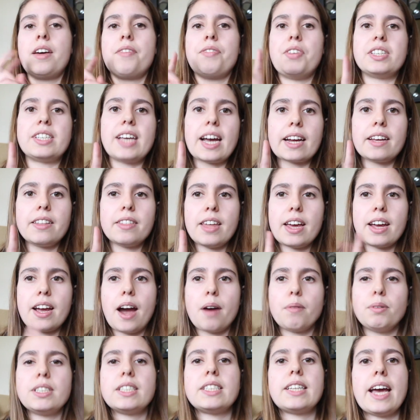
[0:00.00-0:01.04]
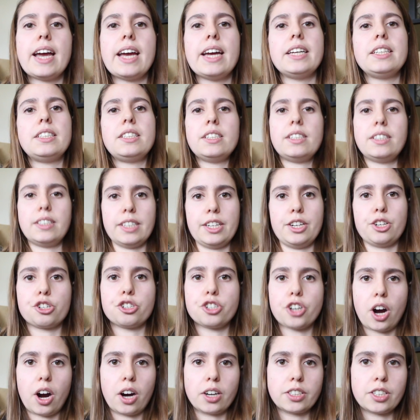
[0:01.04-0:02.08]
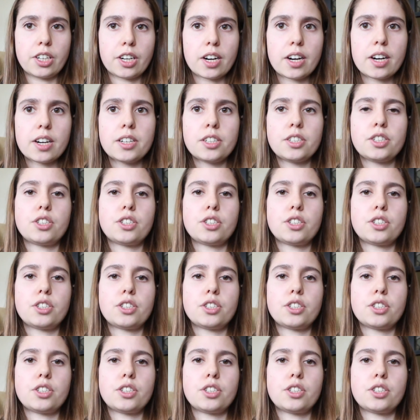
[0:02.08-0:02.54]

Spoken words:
The second thing I would say is to see your doctor.